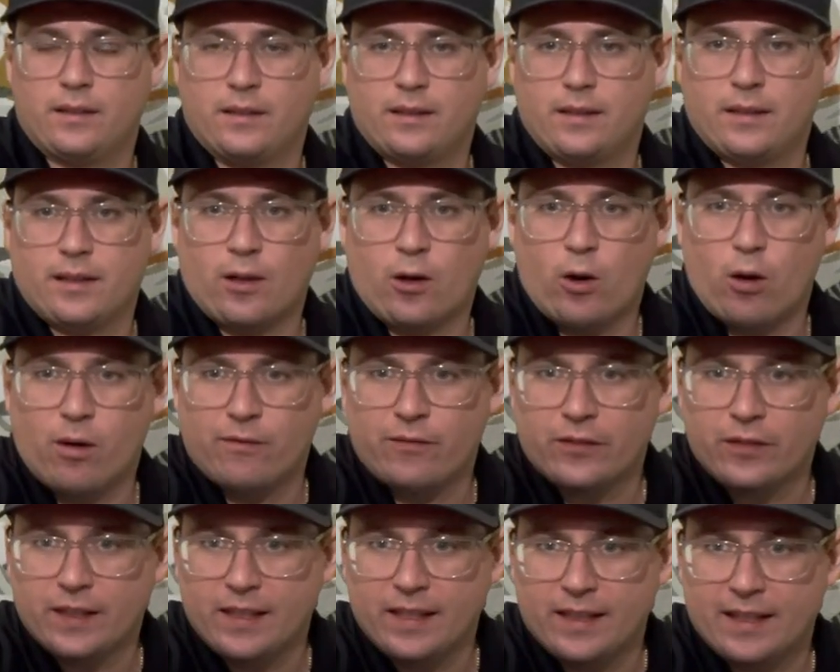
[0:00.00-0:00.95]

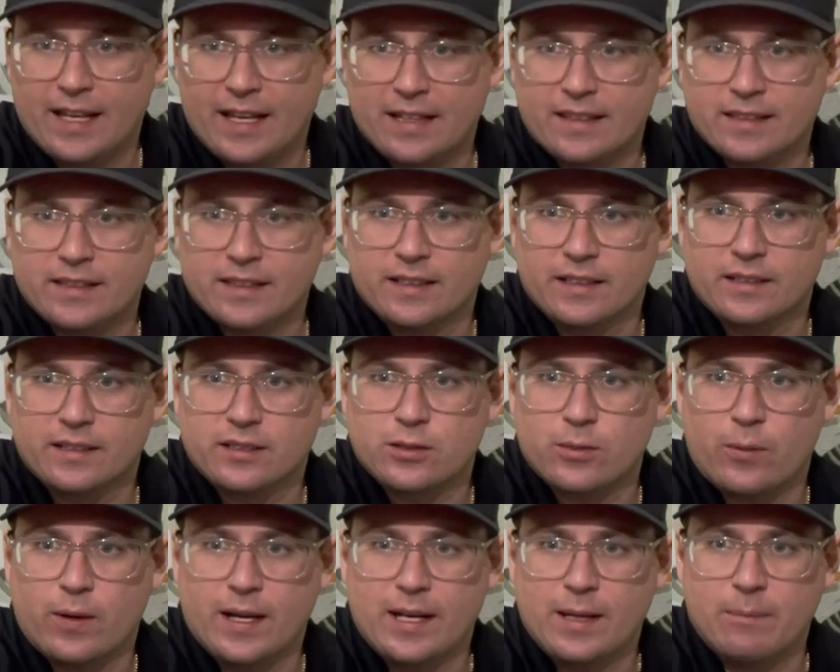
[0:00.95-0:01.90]
hopefully that's a uh,
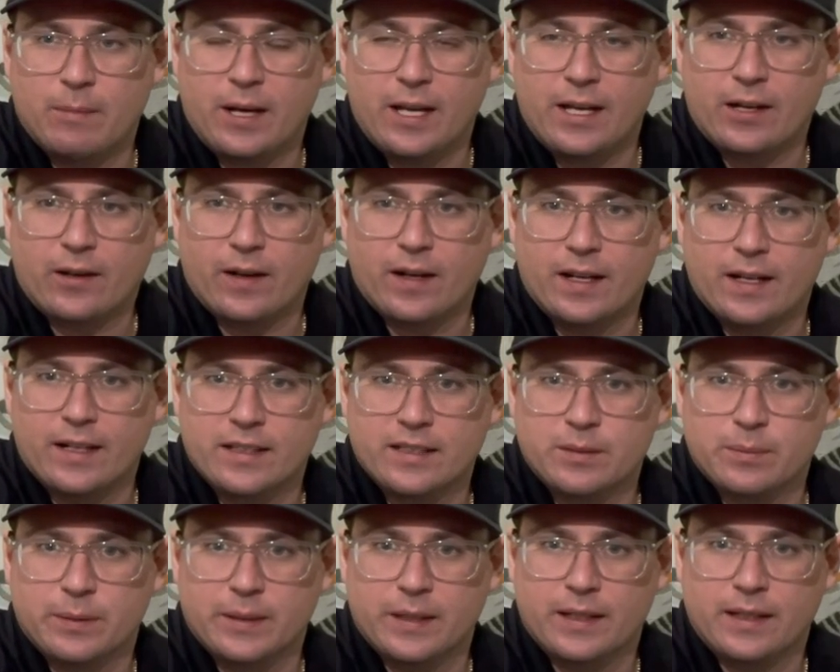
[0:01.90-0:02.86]
20 microns,
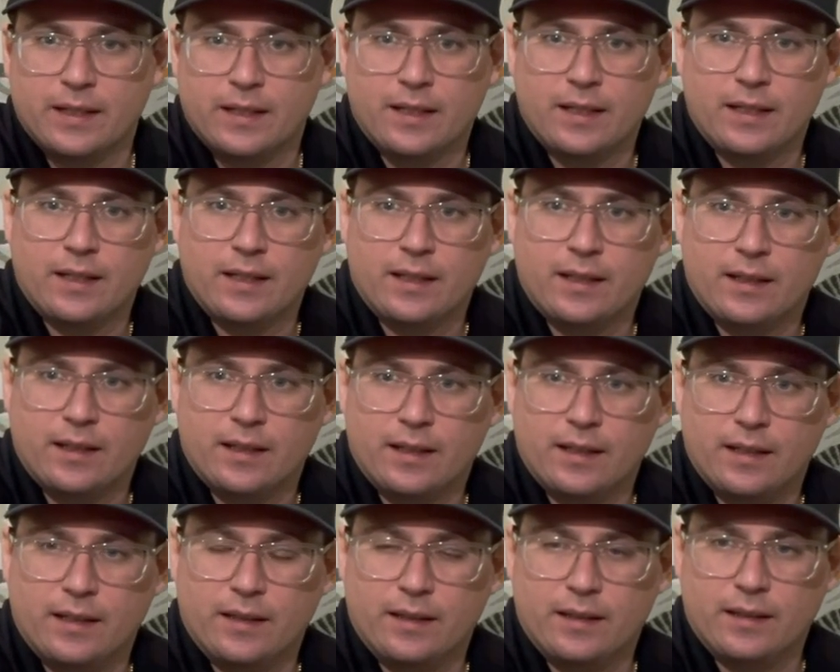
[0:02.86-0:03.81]
but
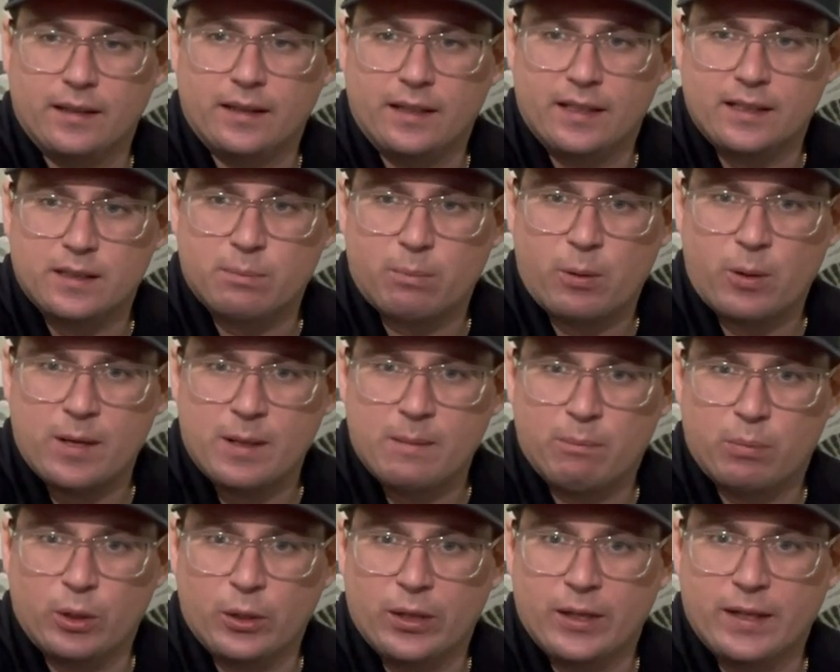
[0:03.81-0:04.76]
it's pretty
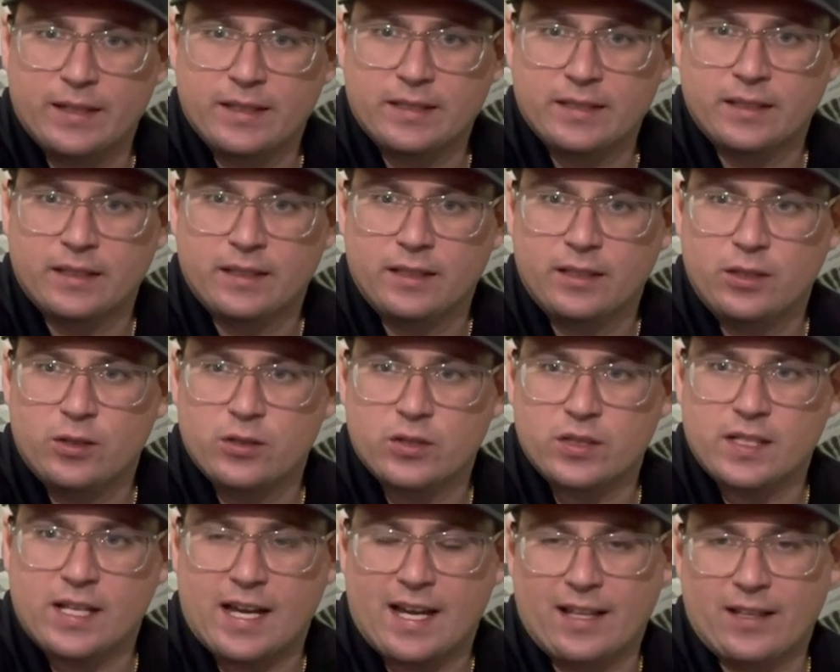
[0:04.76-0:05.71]
blunt.
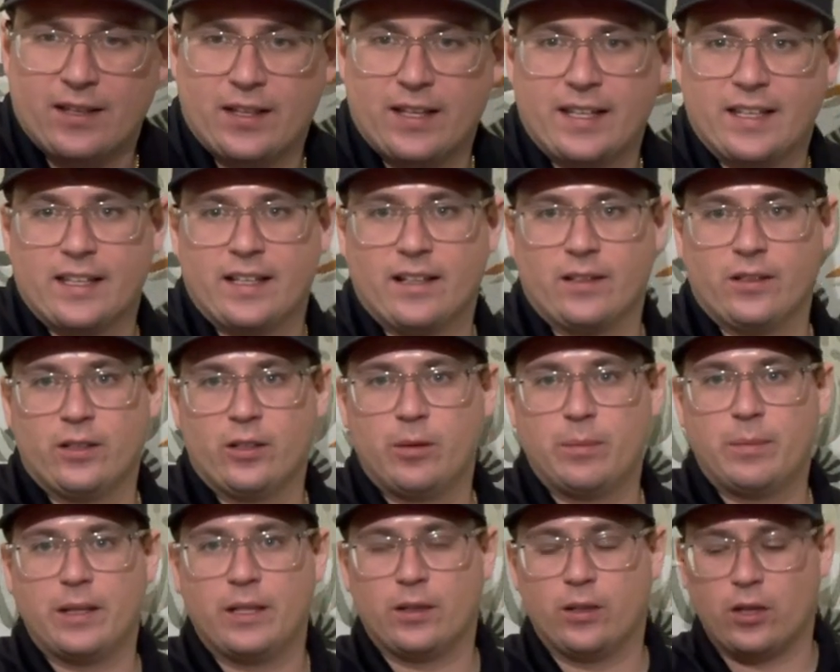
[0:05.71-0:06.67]
Usually I like it a little
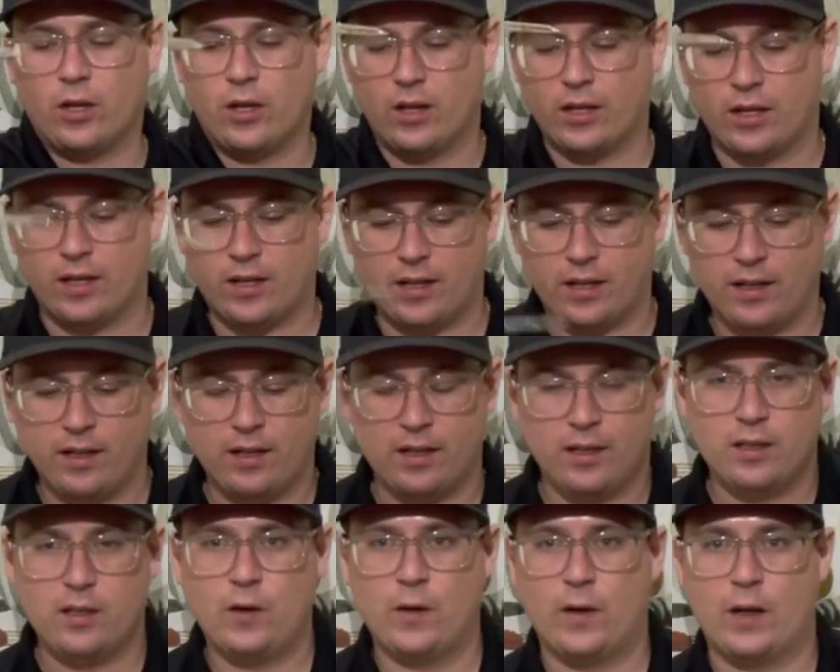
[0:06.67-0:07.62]
bit longer.
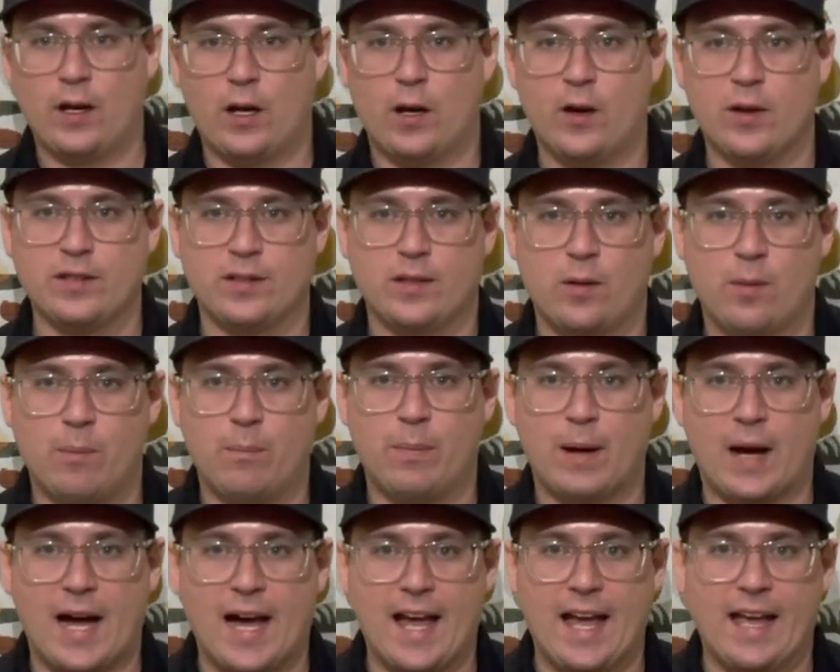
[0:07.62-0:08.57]
You can also
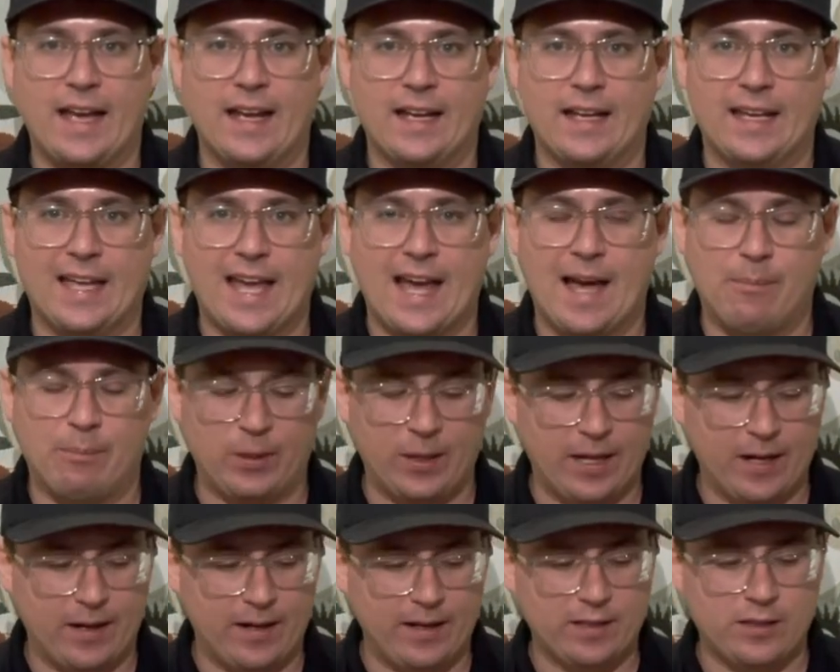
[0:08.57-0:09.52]
buy
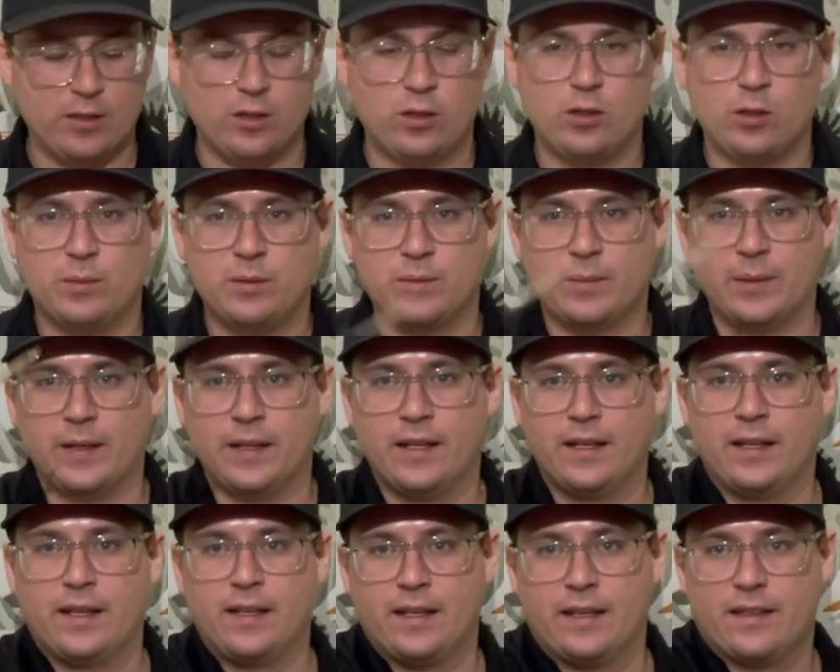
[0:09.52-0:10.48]
capillary tubes, but
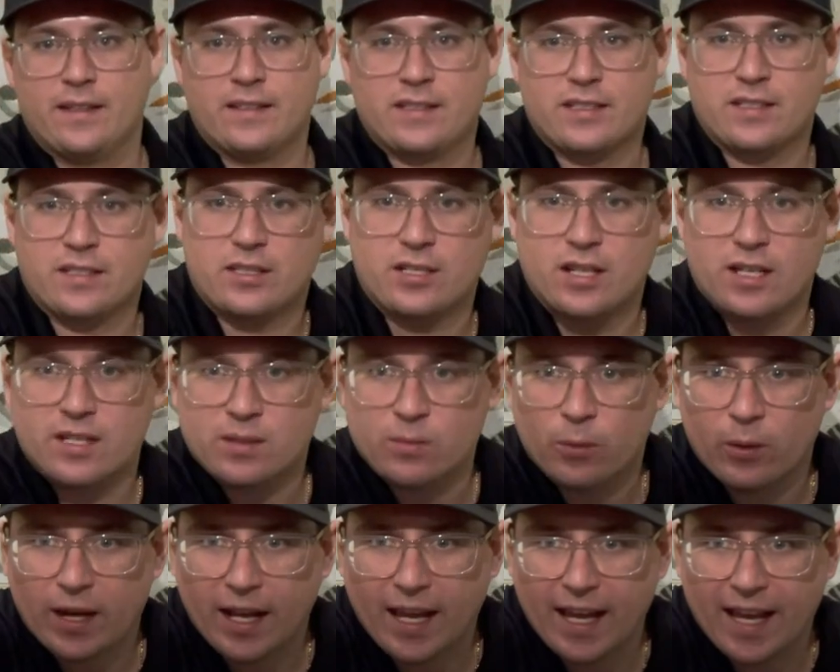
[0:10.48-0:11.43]
this is just
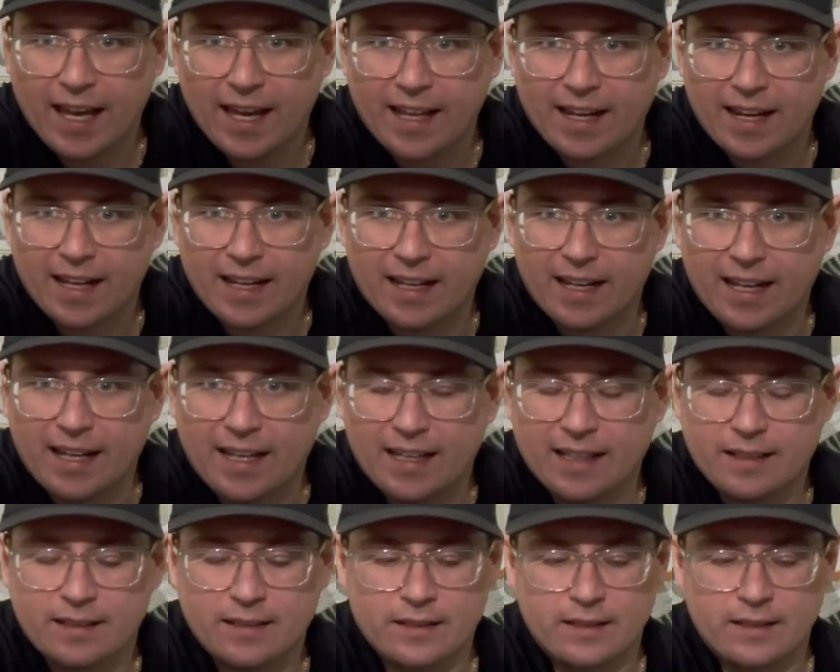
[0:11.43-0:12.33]
what I had on hand.